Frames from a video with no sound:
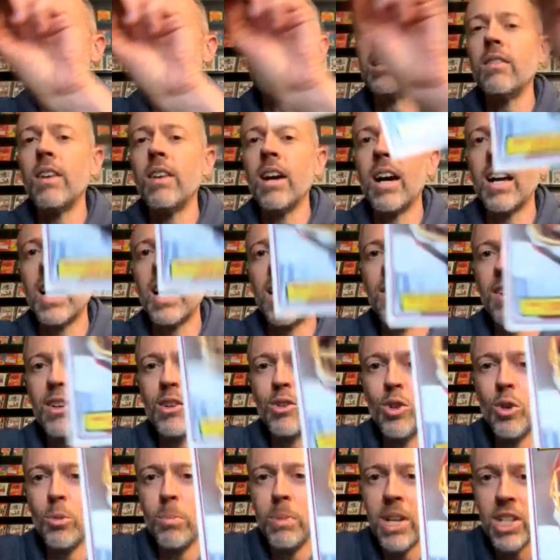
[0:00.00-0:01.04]
you've got kind of a
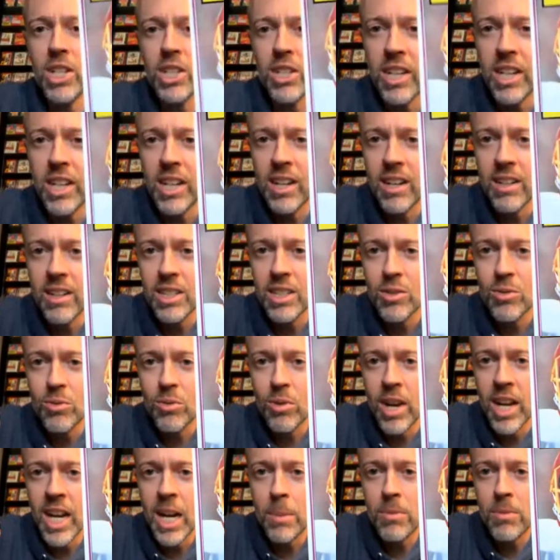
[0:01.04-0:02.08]
cool picture here, just
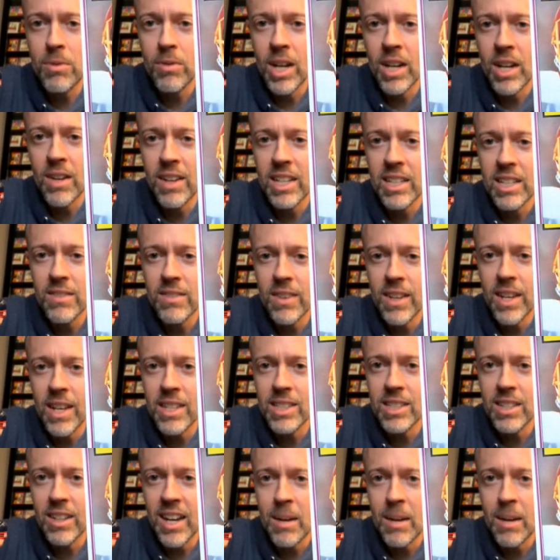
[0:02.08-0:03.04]
right up front in his face.